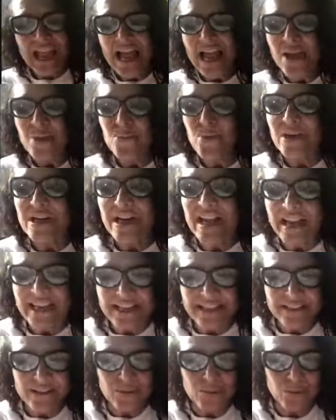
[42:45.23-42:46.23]
I would like
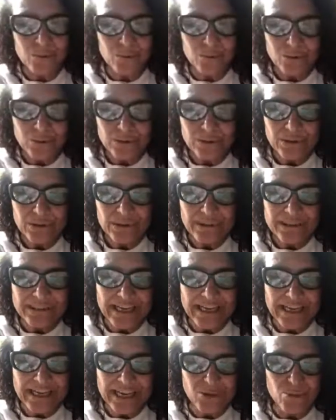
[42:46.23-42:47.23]
to
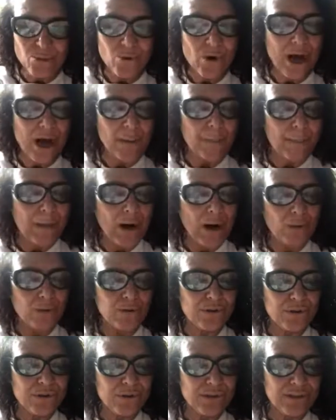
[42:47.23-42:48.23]
tell you about
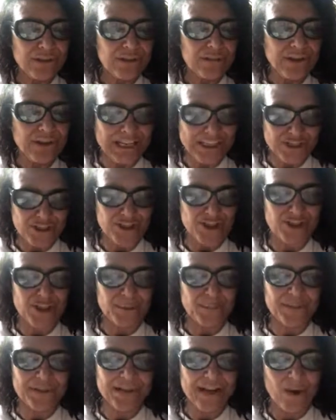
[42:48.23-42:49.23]

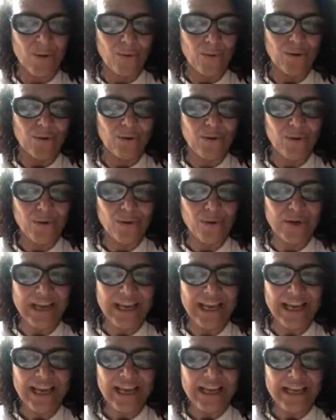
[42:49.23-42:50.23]
relationships now.
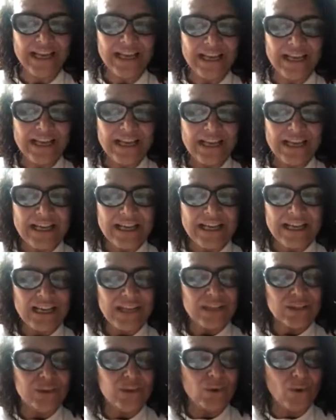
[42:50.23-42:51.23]
Okay.
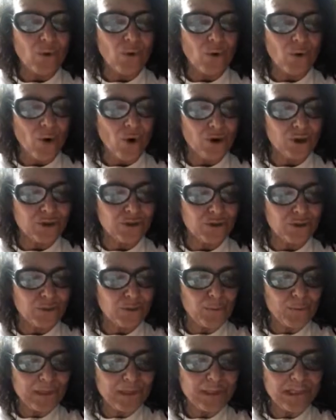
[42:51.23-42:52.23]
So, or should
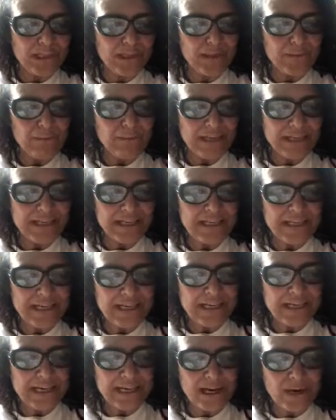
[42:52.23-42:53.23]
we meditate
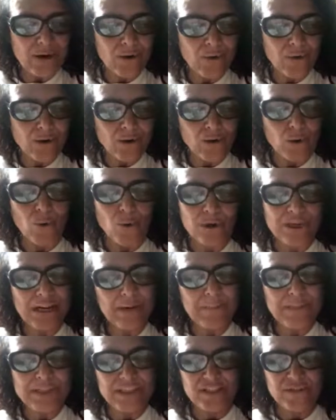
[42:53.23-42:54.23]
now or no? Let
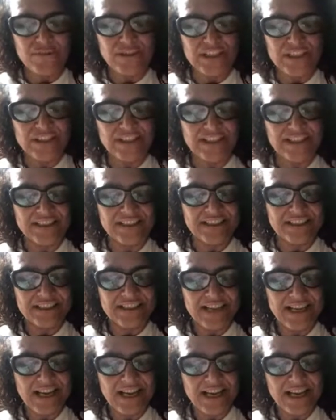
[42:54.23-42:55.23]
me just finish this.
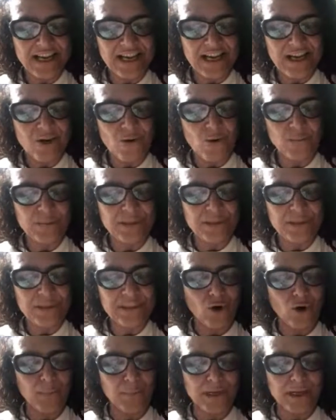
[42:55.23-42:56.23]
Huh? I hope this has
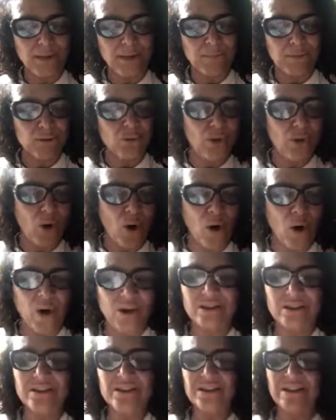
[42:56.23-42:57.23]
not become too long.
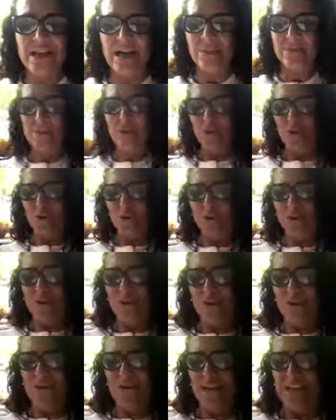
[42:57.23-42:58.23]
I'm not used to
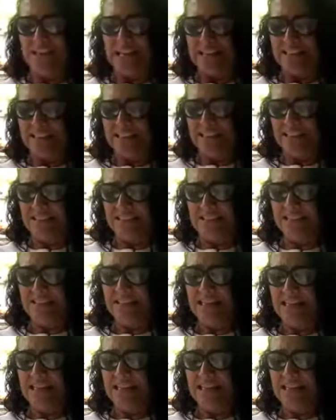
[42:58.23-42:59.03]
giving lectures